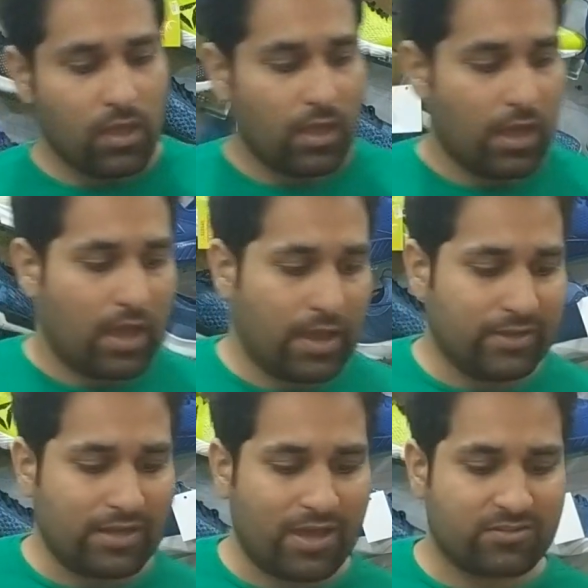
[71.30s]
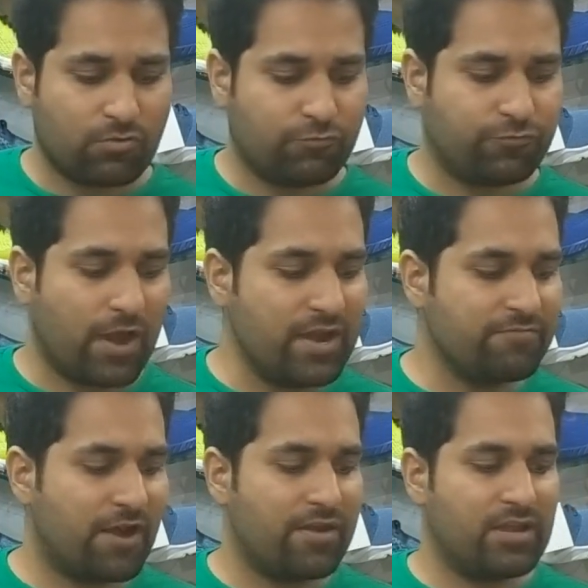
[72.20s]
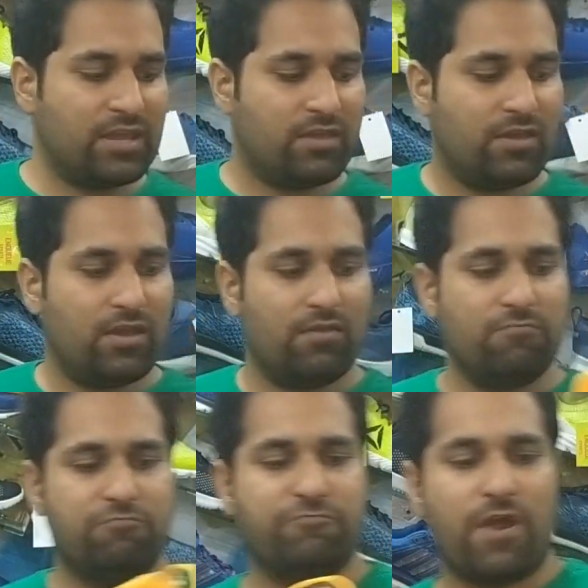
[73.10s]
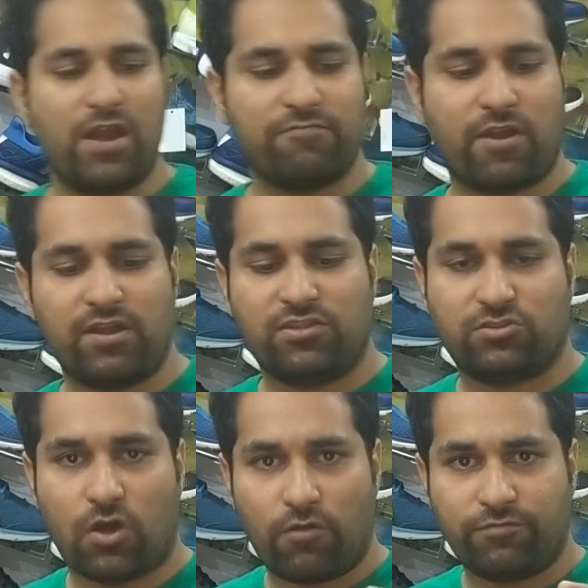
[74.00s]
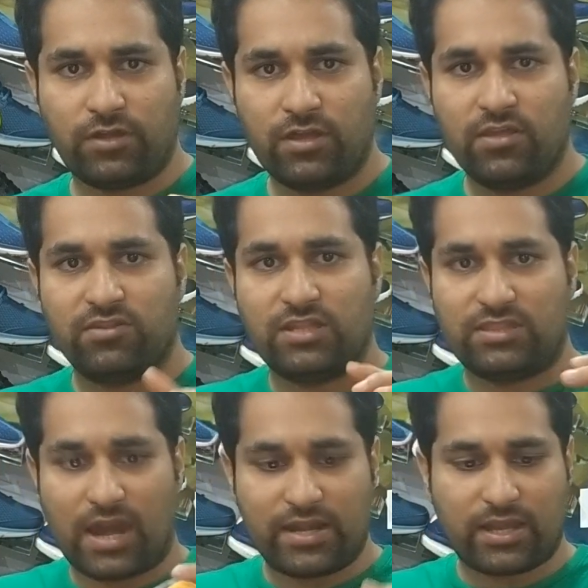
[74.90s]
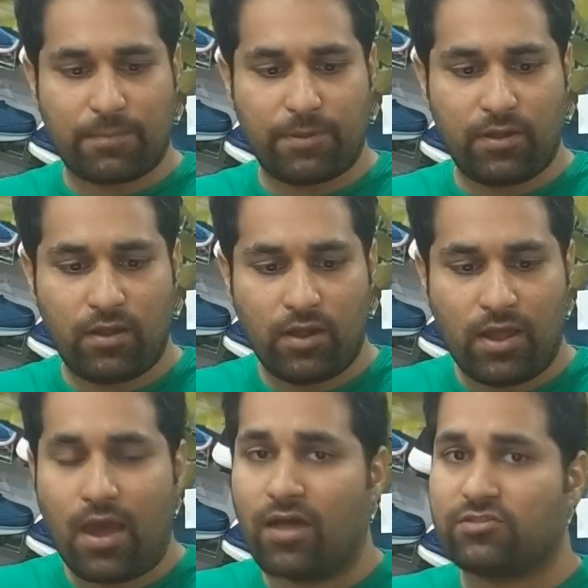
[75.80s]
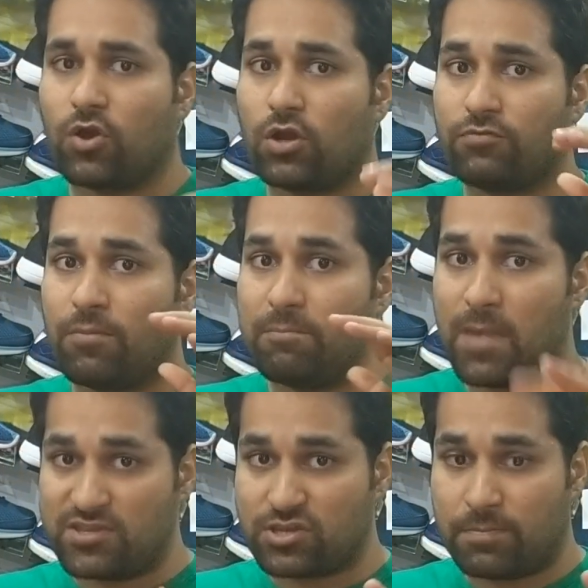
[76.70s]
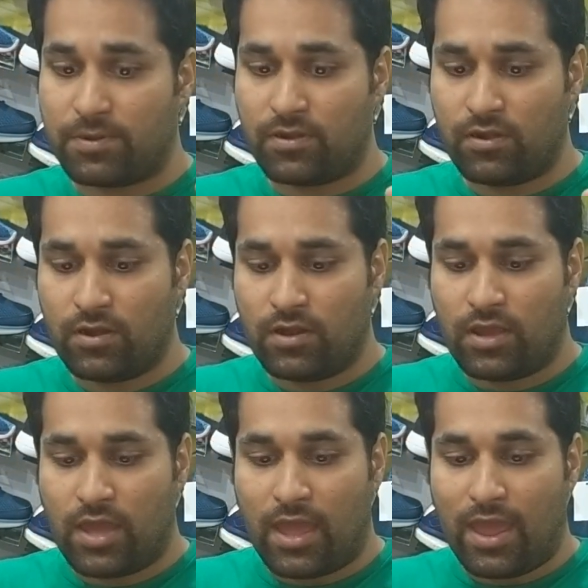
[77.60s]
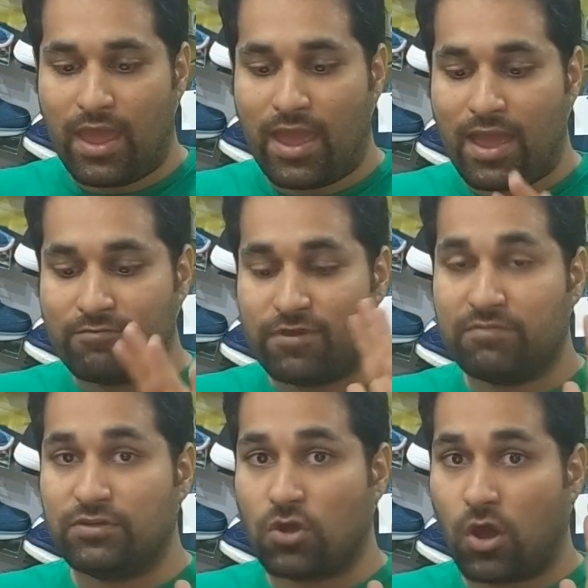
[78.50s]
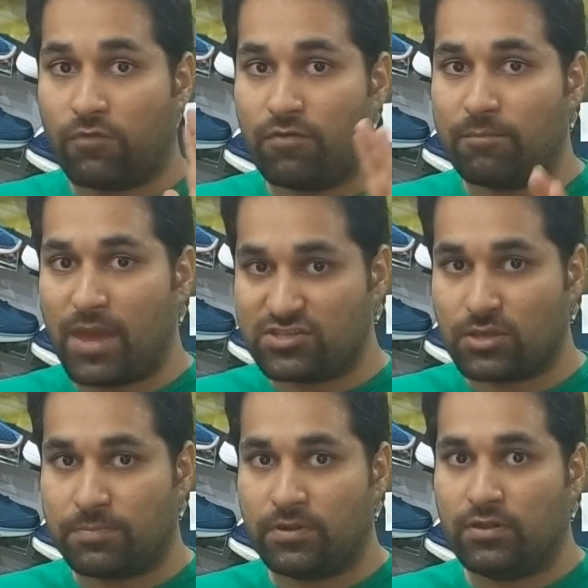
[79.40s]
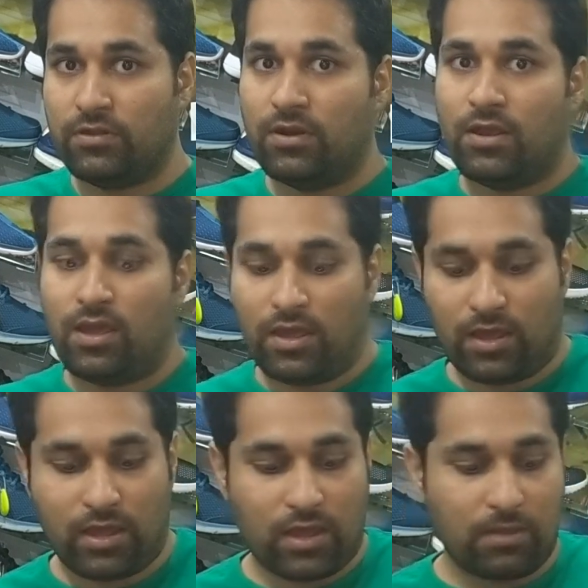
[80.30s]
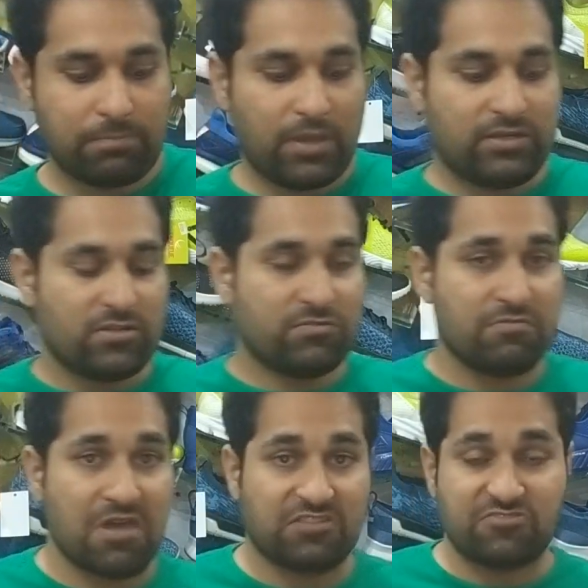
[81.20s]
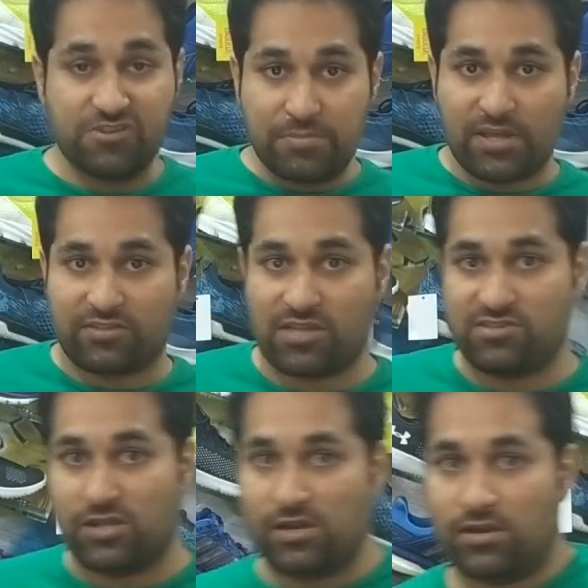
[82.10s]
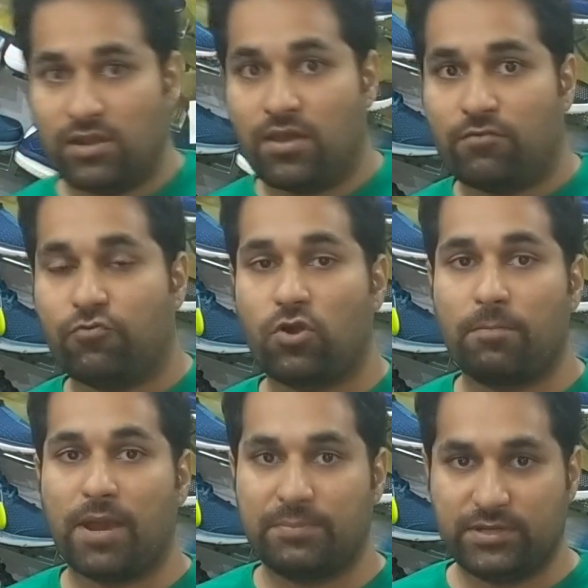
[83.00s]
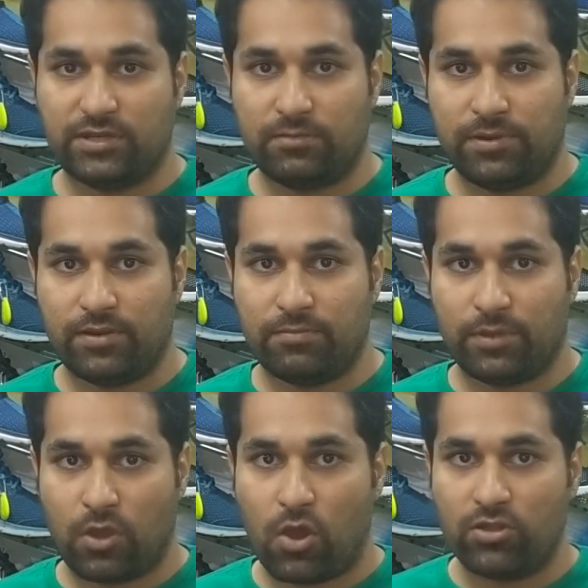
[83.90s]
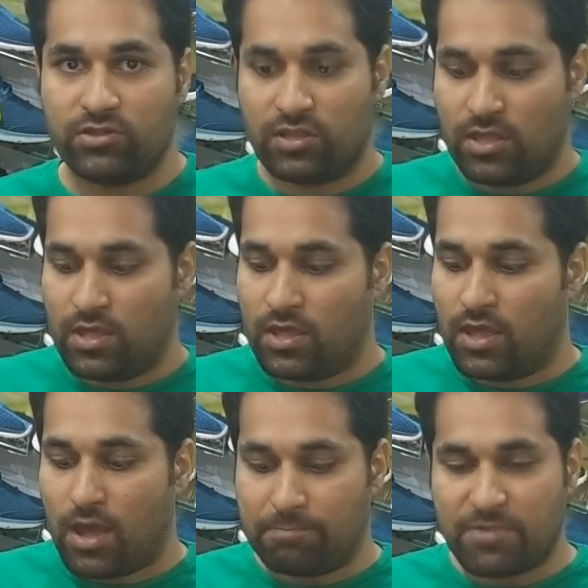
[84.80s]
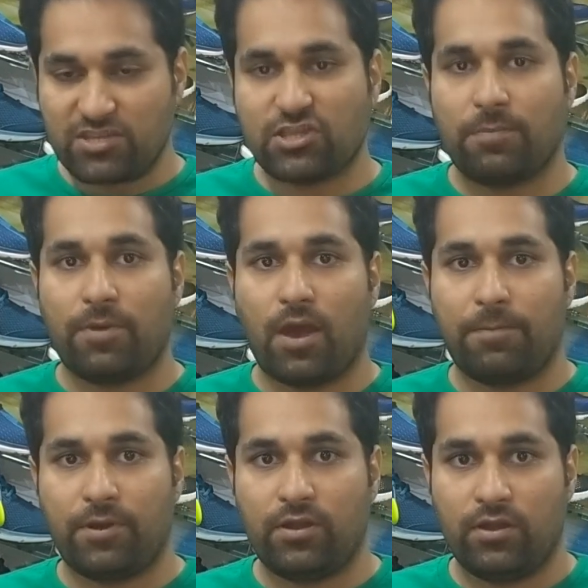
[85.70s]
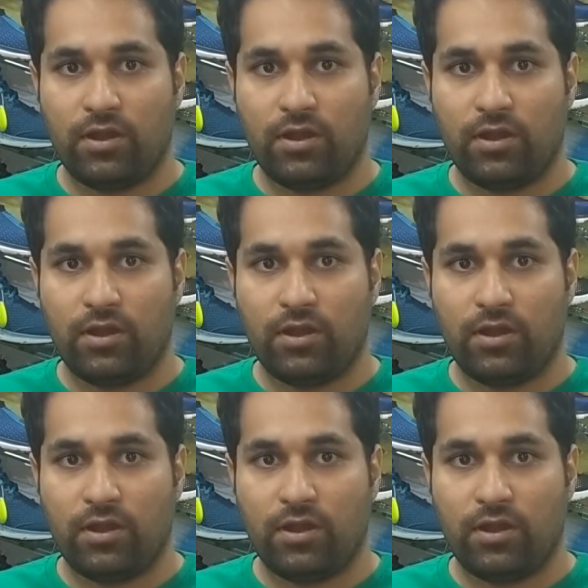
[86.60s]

It has a very soft synthetic upper, a sort of a mesh upper. And when we talk of a mesh upper, it is extremely essential for a badminton player, because a mesh upper